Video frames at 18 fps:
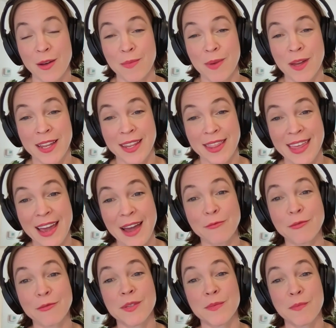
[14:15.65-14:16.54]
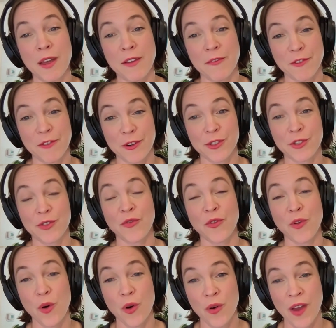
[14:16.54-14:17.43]
but that was my first
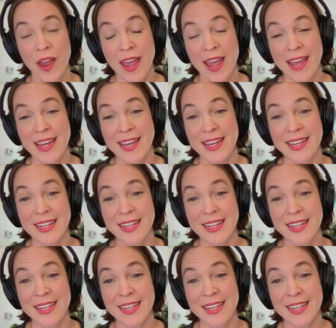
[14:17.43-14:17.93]
foray